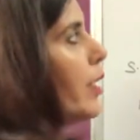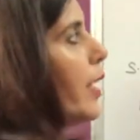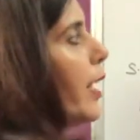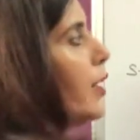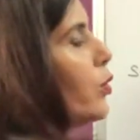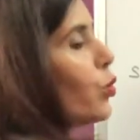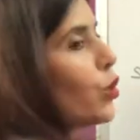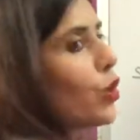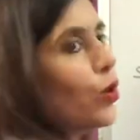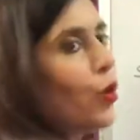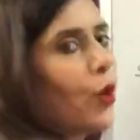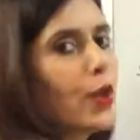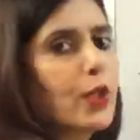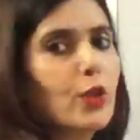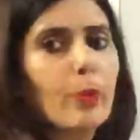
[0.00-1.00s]
nitrogen
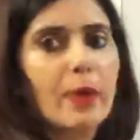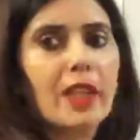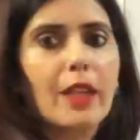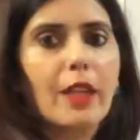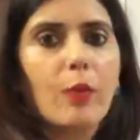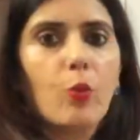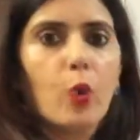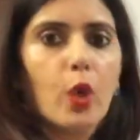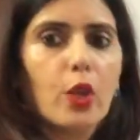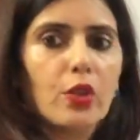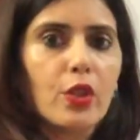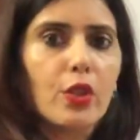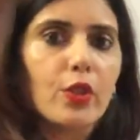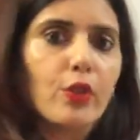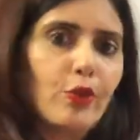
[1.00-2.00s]
also became what?
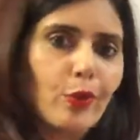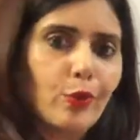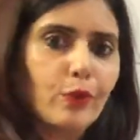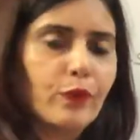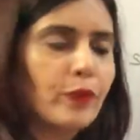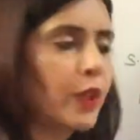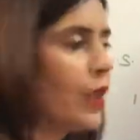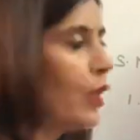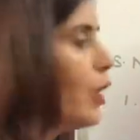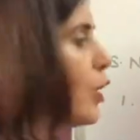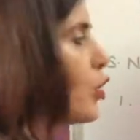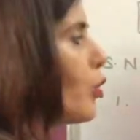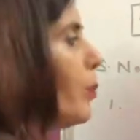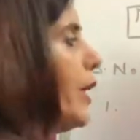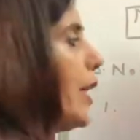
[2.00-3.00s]
2.
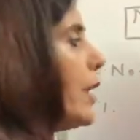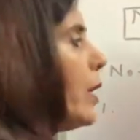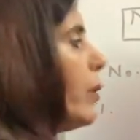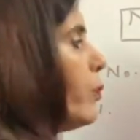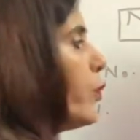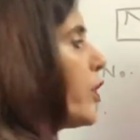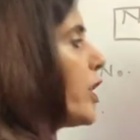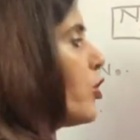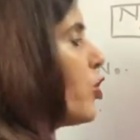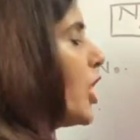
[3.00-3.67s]
So make up with the